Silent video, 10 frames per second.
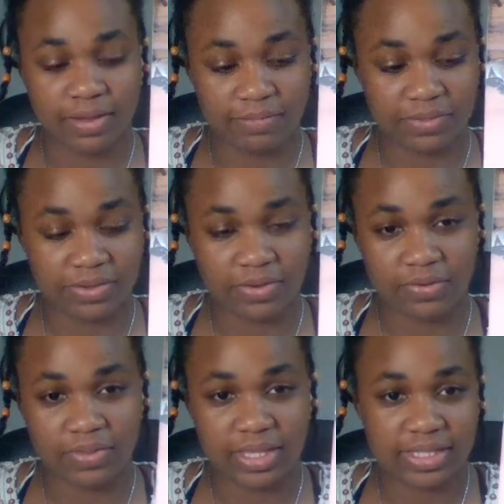you know,
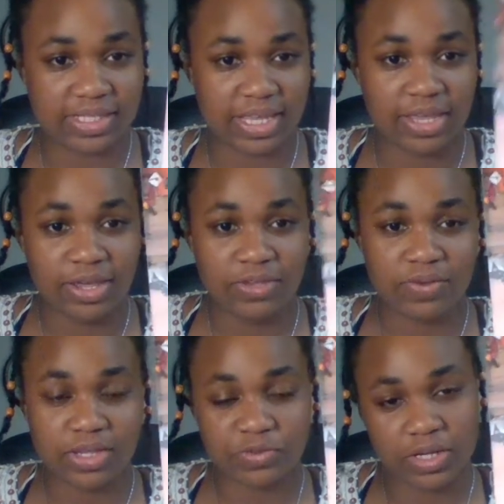it's like you
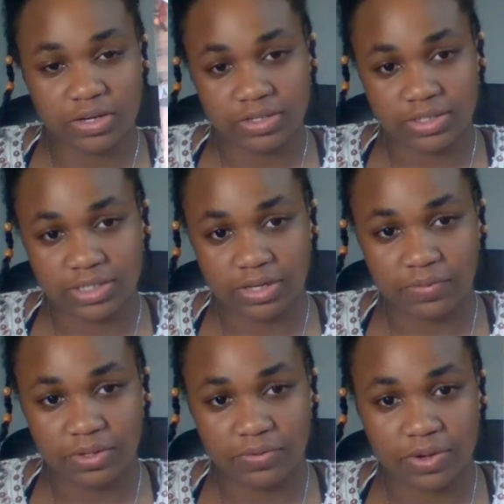guys were here to share
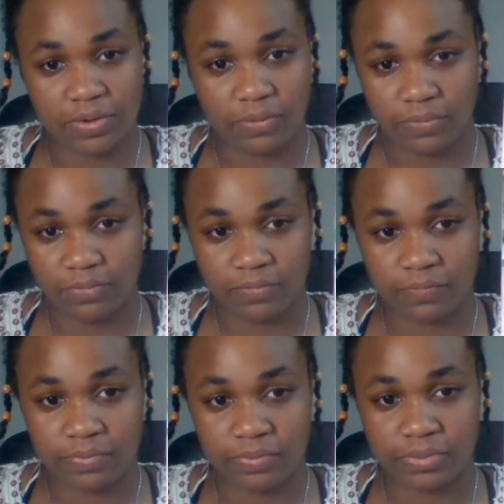what you know.
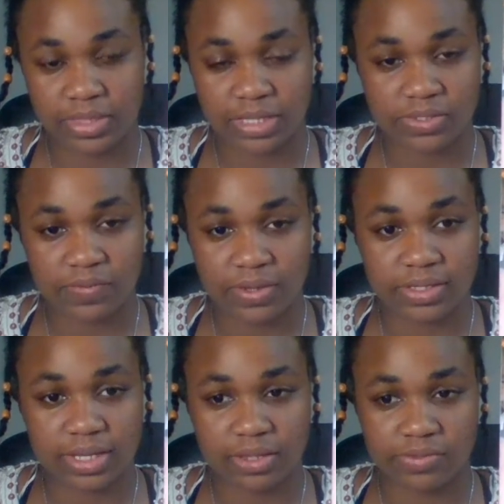That's going to
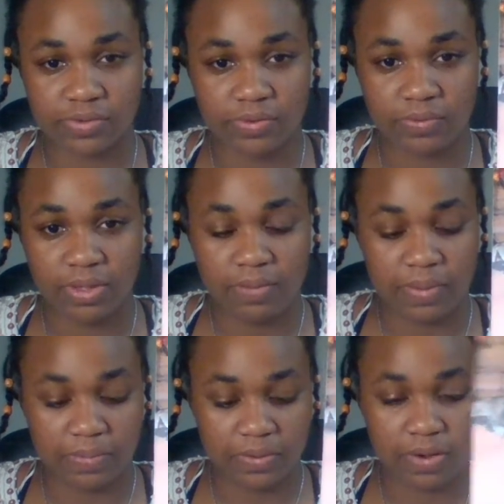get through.
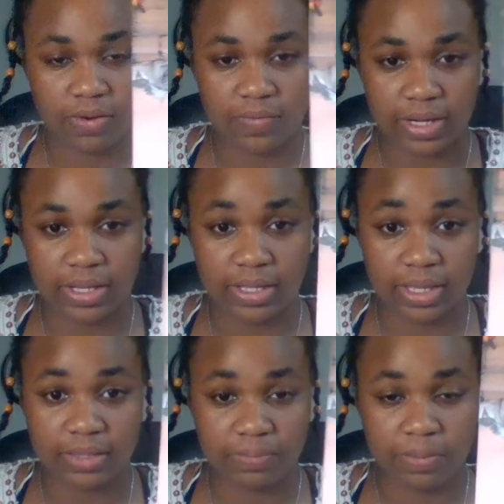People
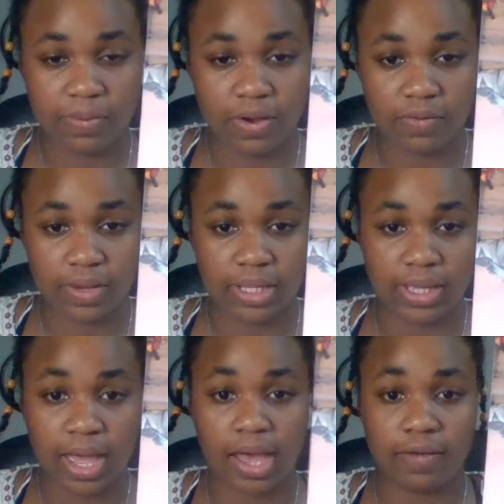already
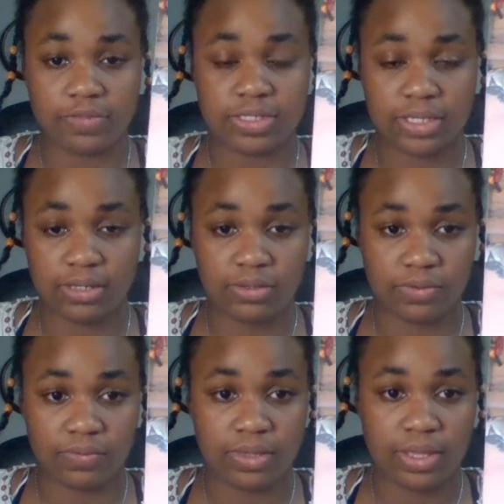have seen
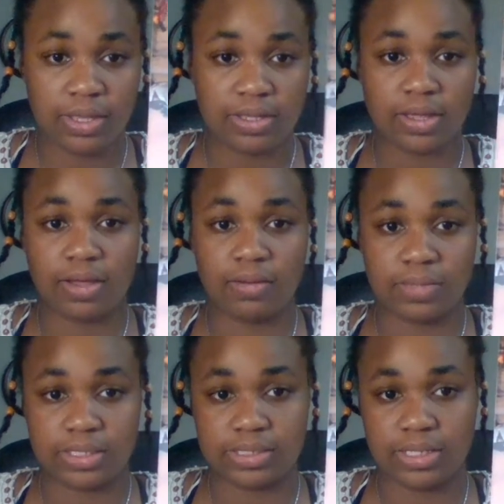you,
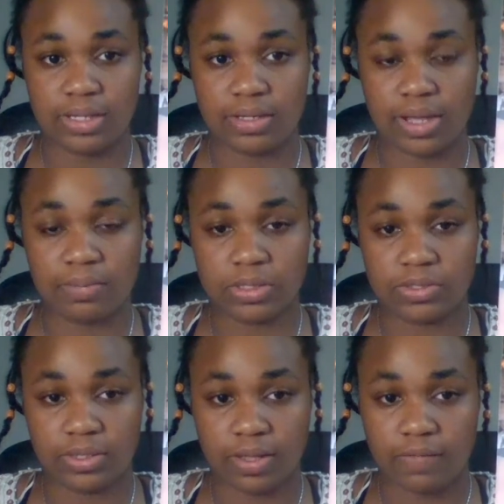and seen how much
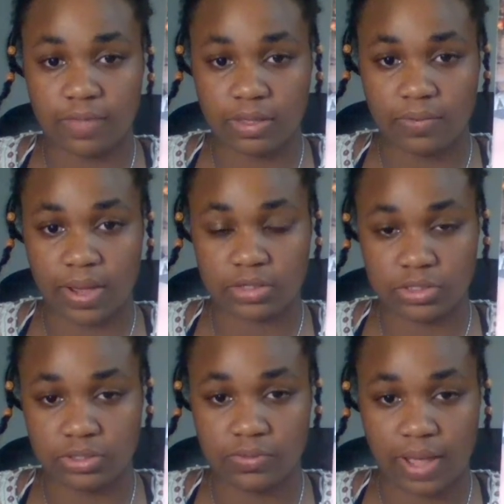love that you
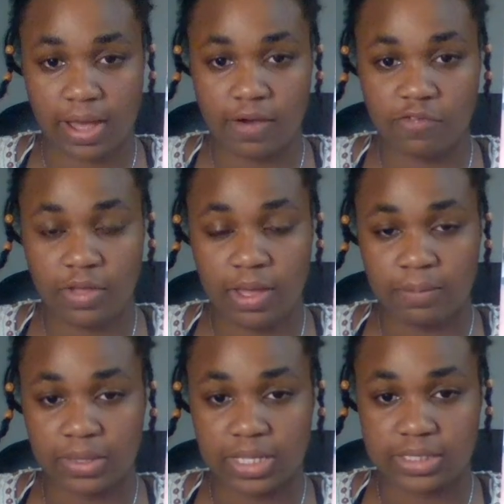actually do have,
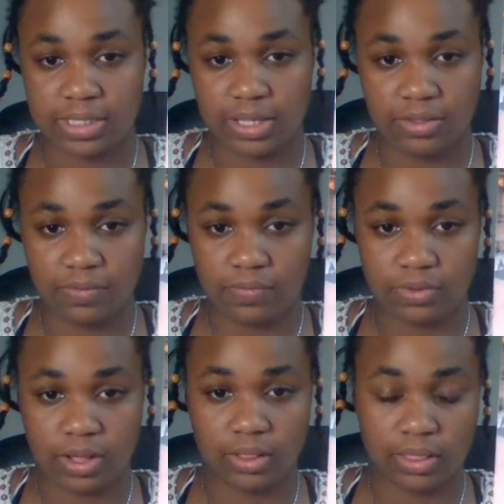but they see that you,
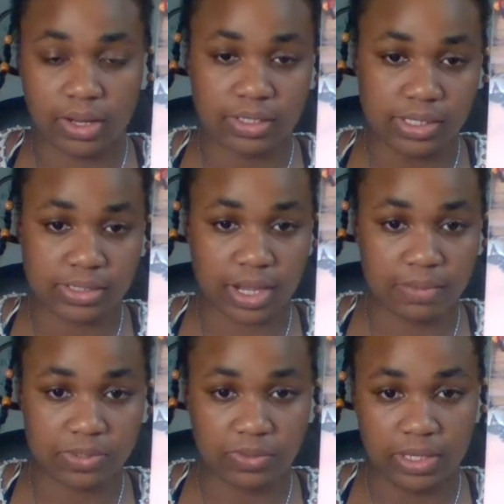a lot of the
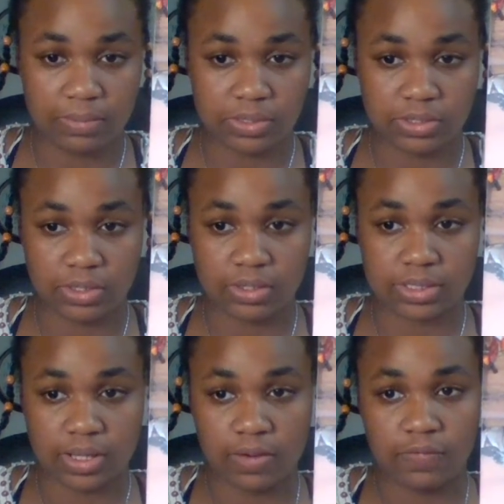times, you keep it to
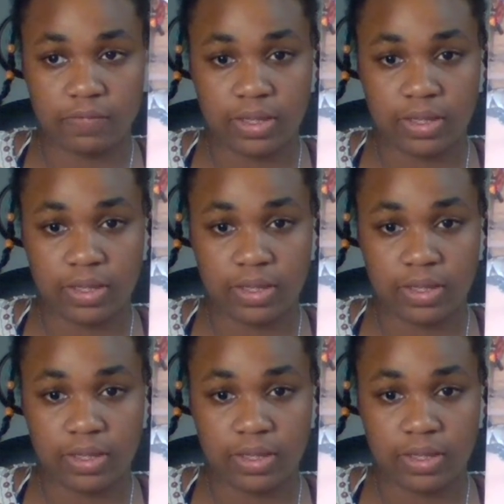yourself